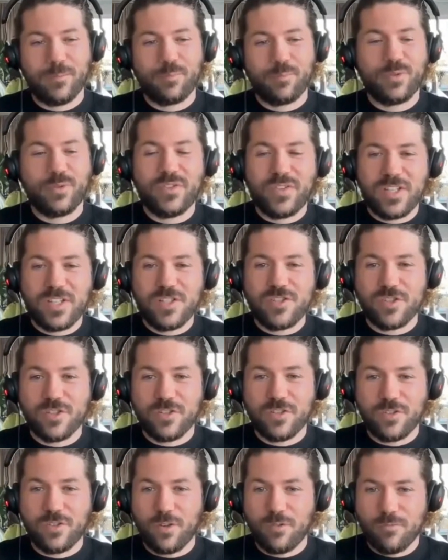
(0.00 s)

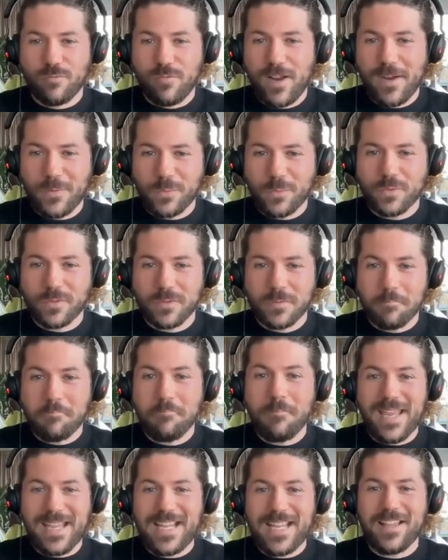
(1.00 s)
procedures around
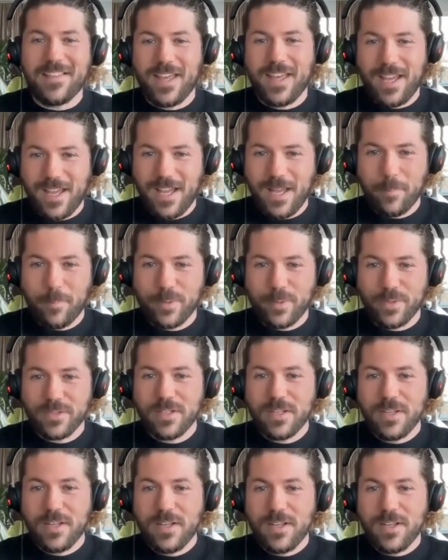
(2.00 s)
making that happen.